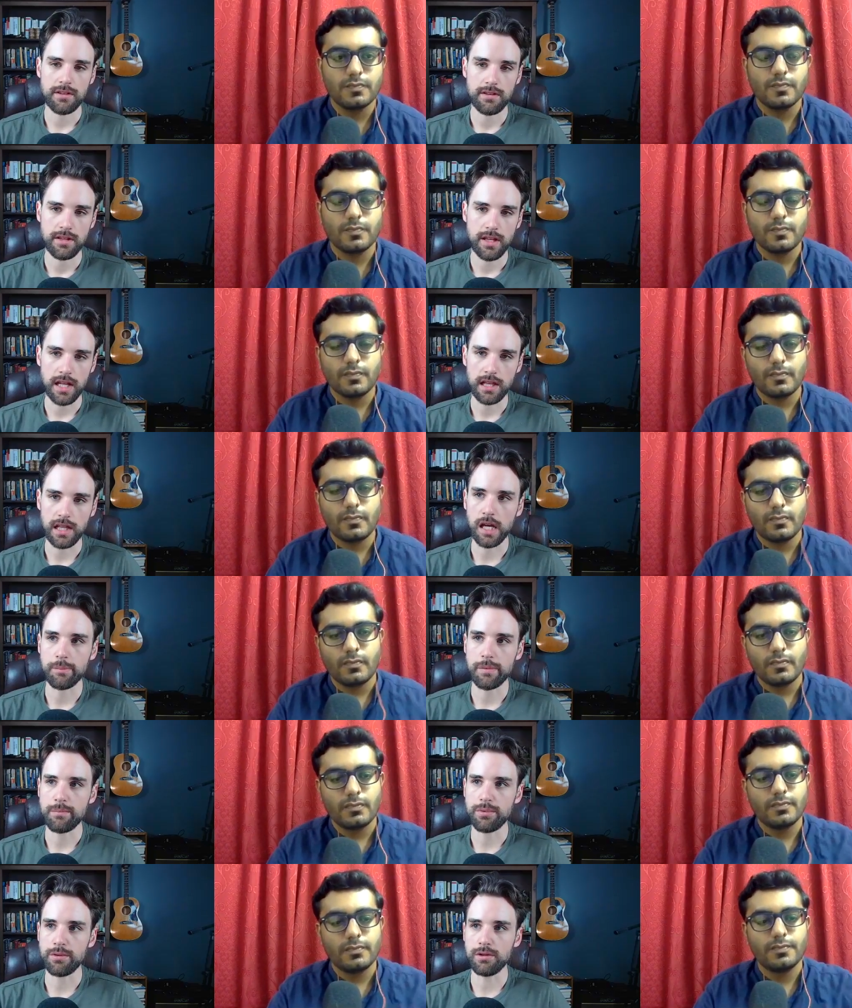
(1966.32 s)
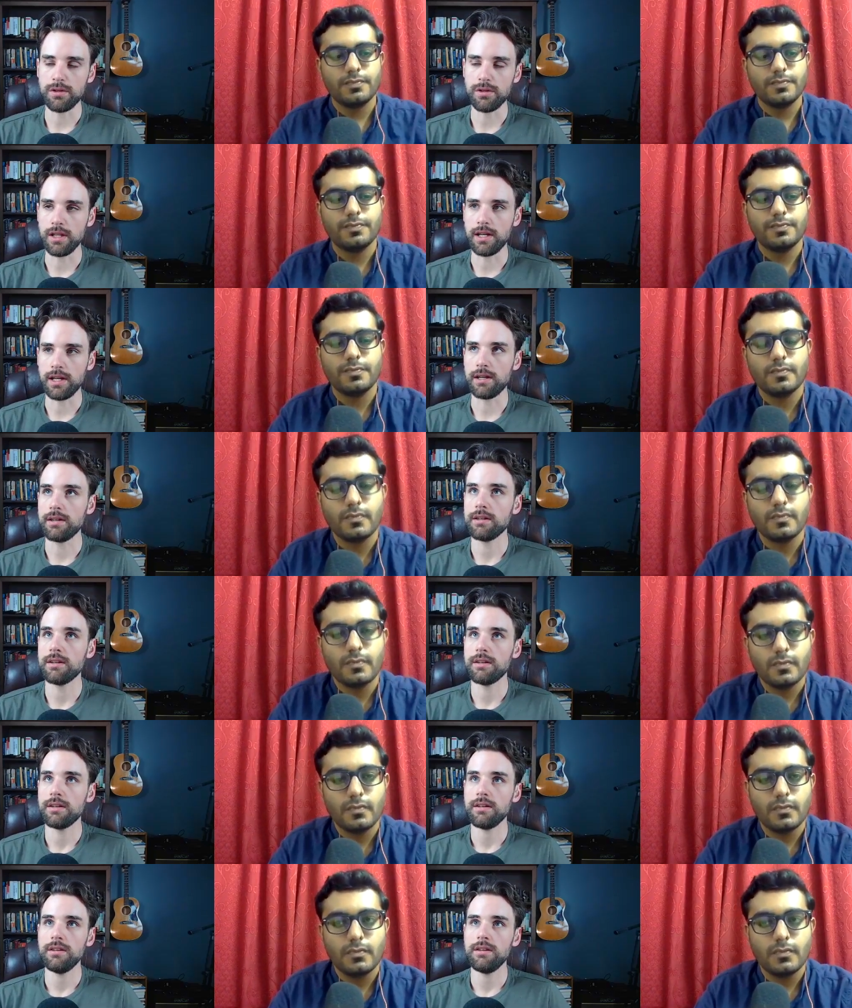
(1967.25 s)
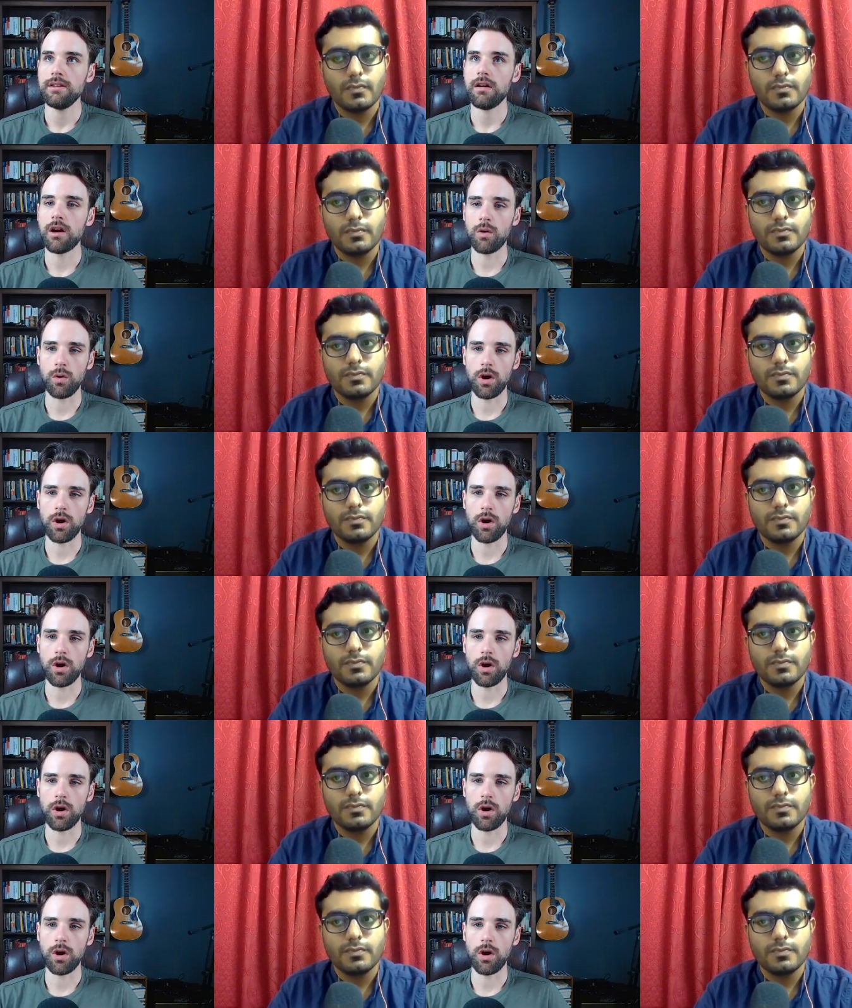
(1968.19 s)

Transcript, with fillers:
Speaker 1: that a lot of people uh, are,